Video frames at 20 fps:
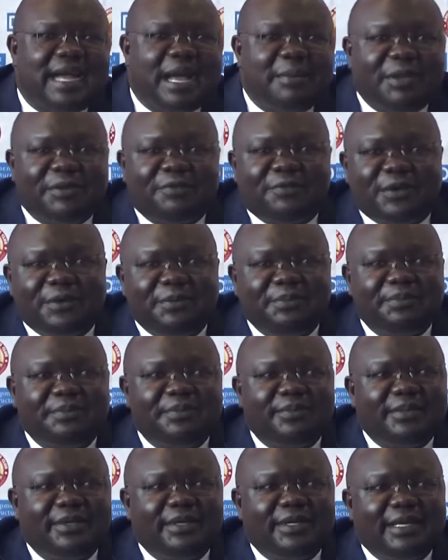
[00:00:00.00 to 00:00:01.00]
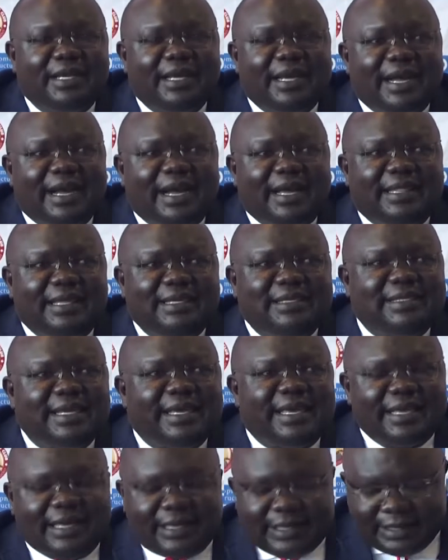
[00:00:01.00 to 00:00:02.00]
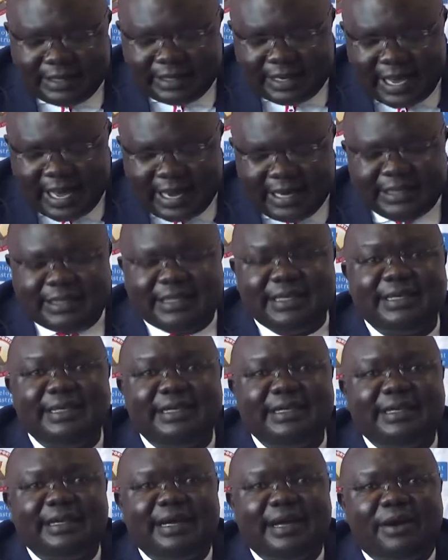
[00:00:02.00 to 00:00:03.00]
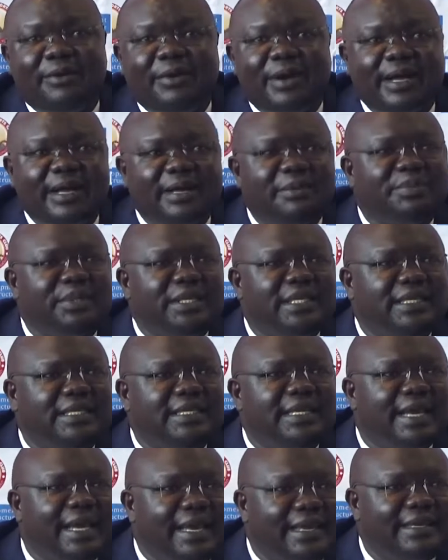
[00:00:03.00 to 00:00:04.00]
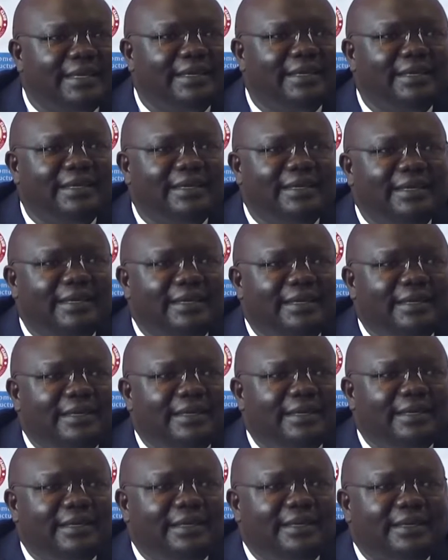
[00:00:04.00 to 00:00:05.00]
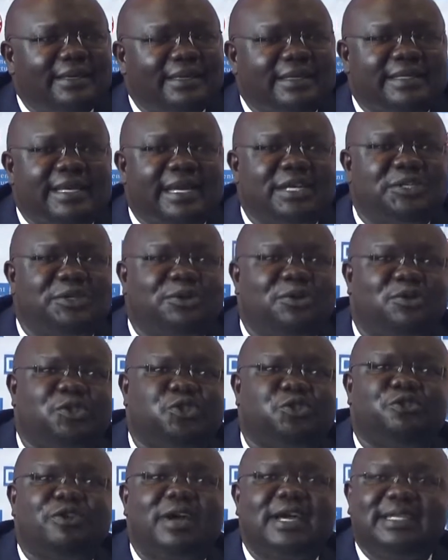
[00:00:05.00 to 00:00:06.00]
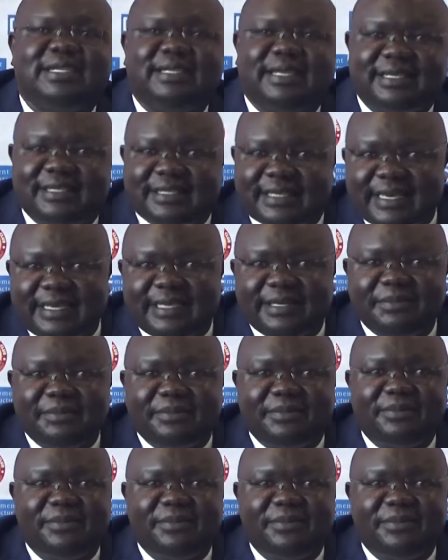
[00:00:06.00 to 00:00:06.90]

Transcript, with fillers: coming from. And then secondly, currently our company, DI, is actually constructing a stadium.